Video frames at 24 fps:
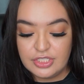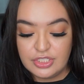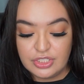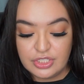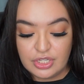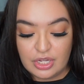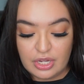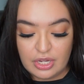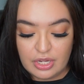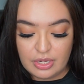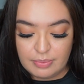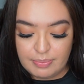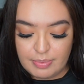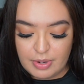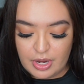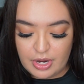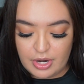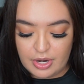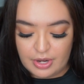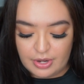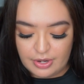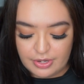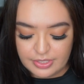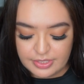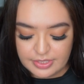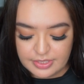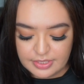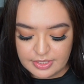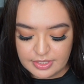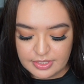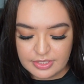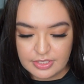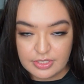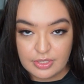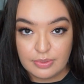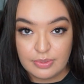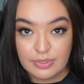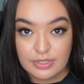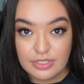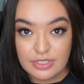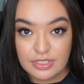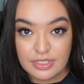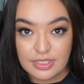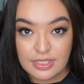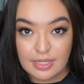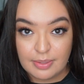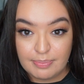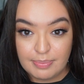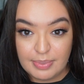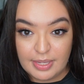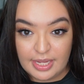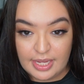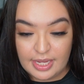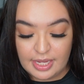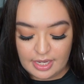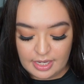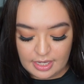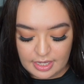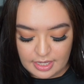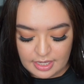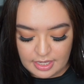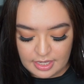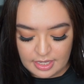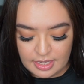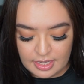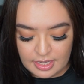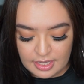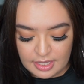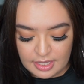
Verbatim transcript: Doll Parts. So it's just a pink